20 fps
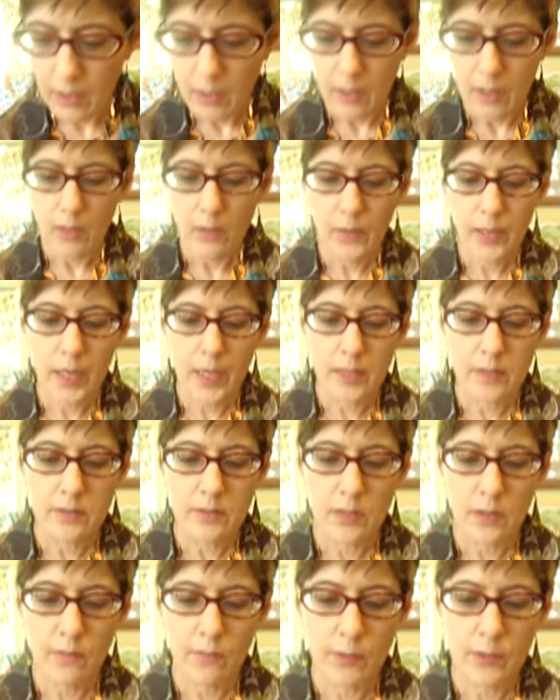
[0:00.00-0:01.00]
Okay,
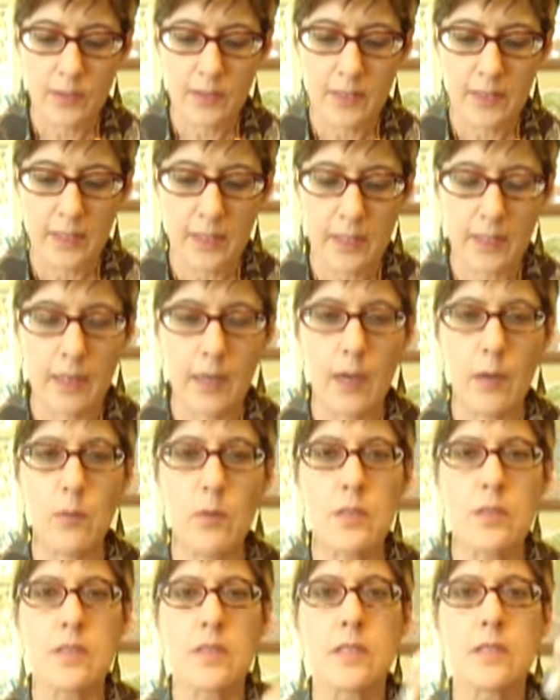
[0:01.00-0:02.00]
so the first thing I got
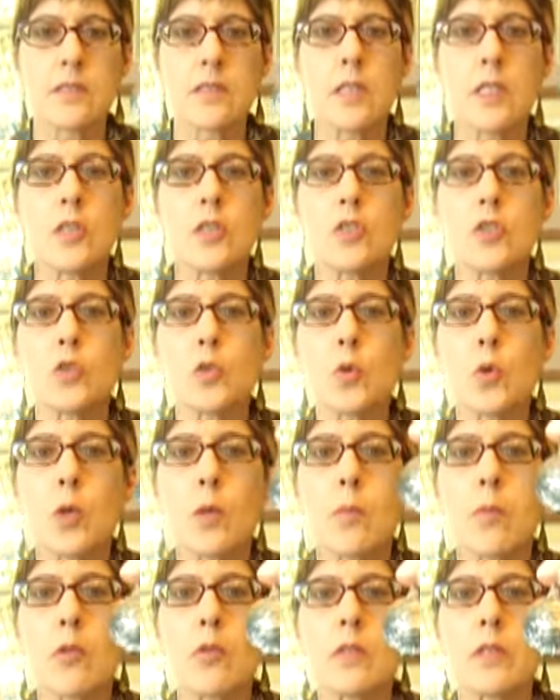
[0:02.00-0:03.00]
was this
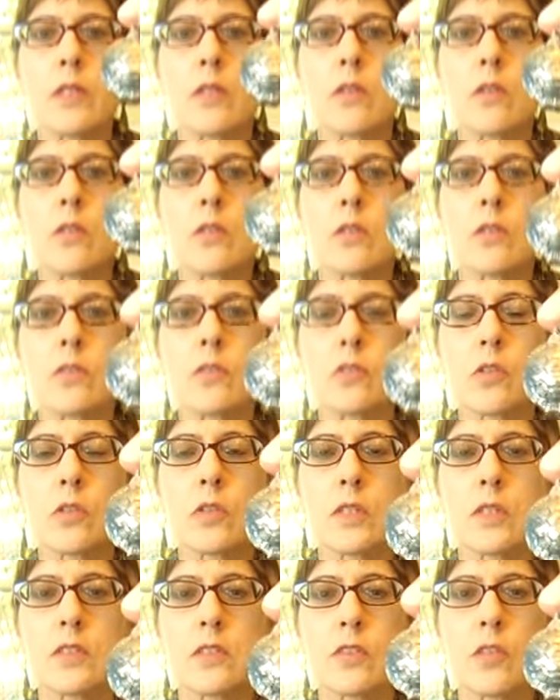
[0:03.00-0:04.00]
adorable little
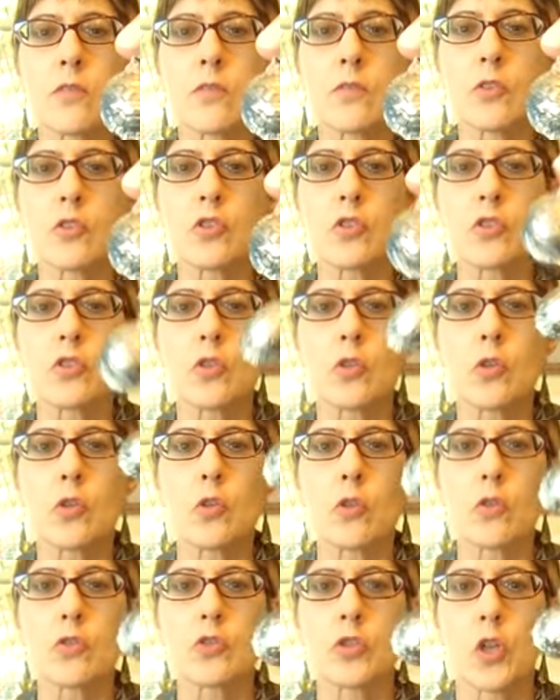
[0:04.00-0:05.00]
sterling silver
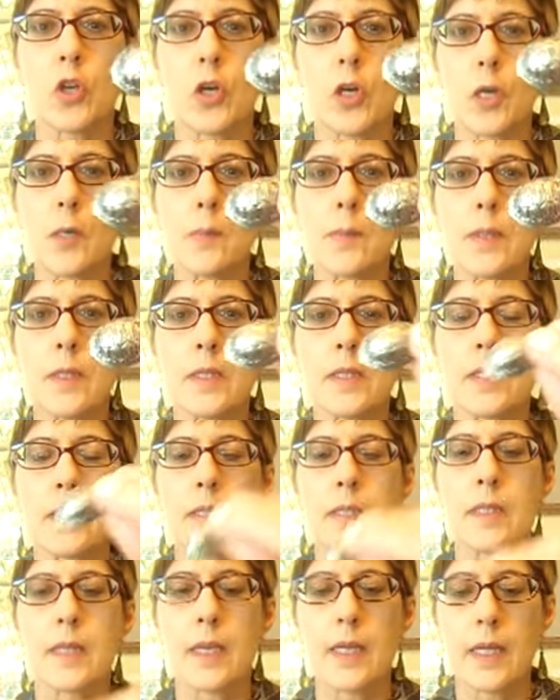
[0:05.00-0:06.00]
turtle charm
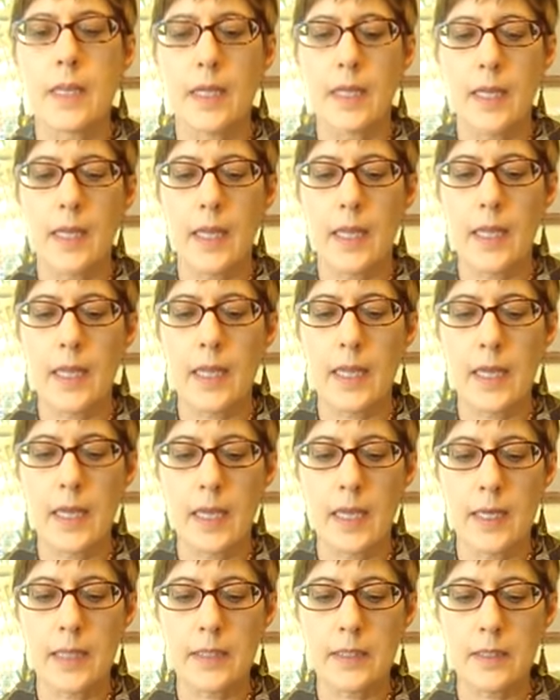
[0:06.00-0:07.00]

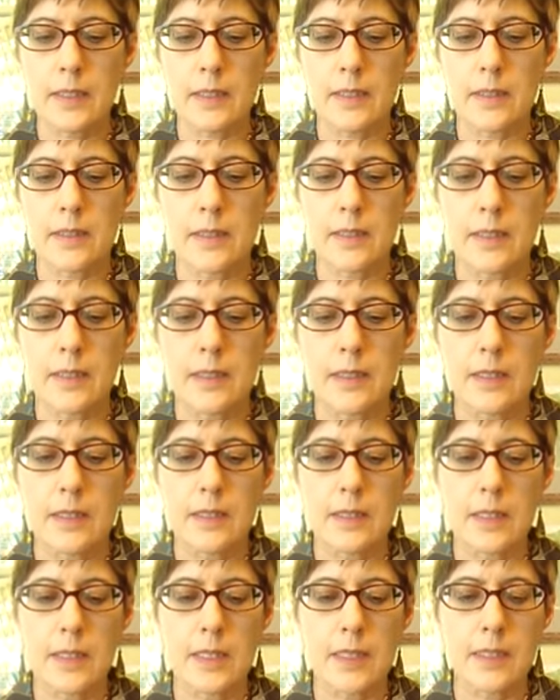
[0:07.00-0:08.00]
and
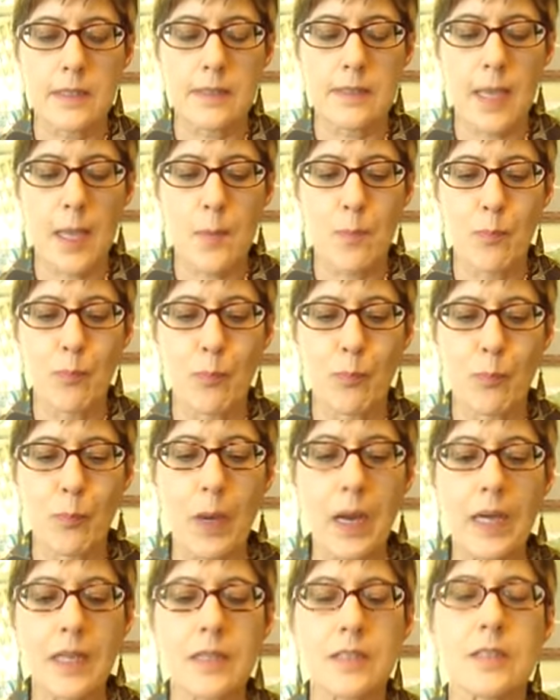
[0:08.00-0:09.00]
it's a
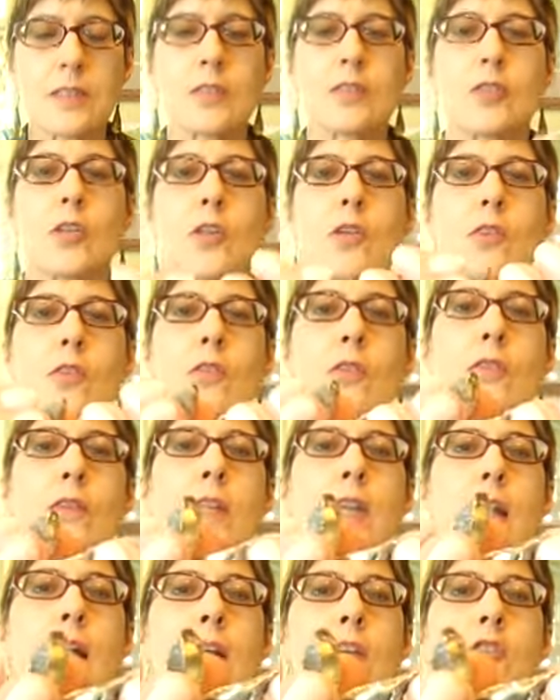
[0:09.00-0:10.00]
box turtle
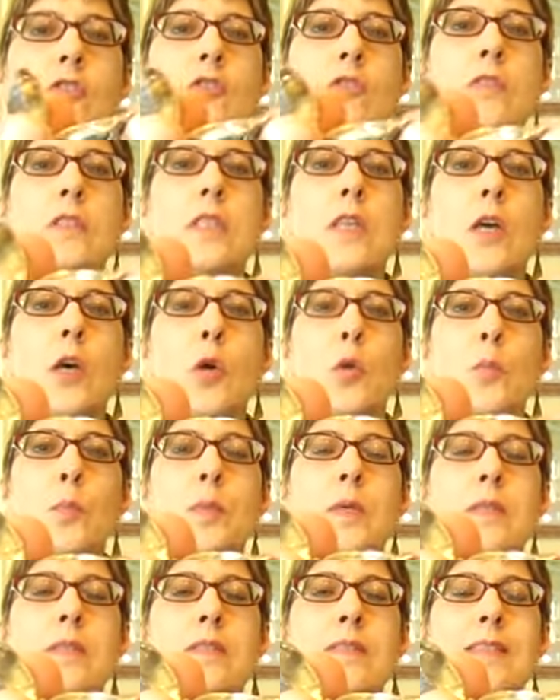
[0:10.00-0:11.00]
that actually
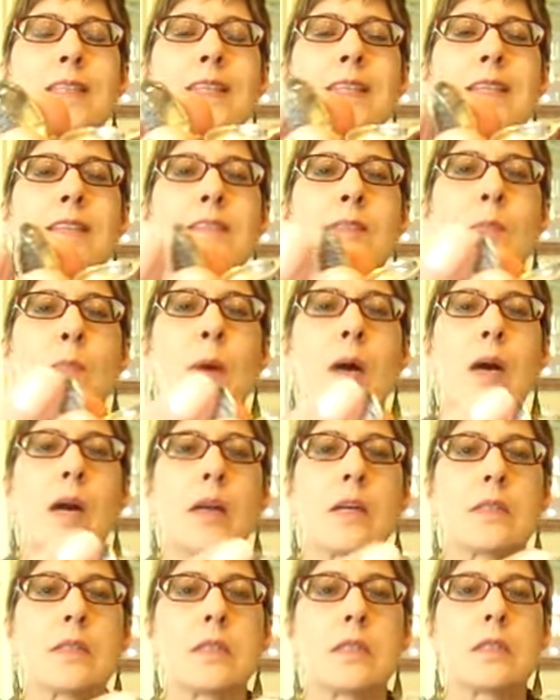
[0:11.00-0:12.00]
opens and is a
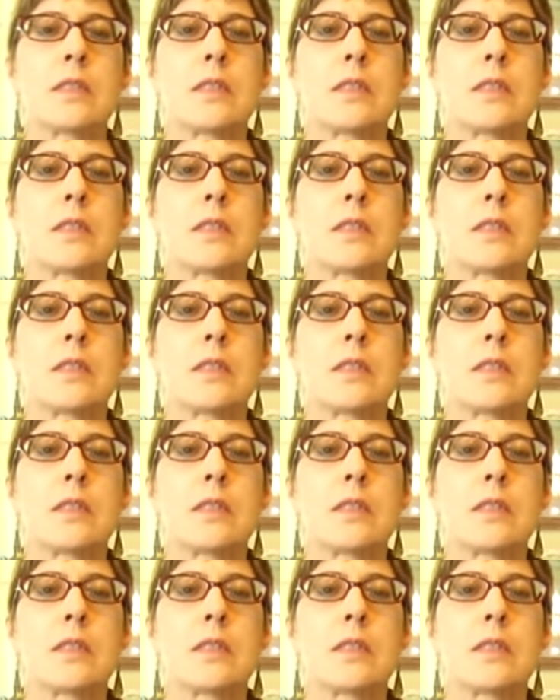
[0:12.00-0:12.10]
box.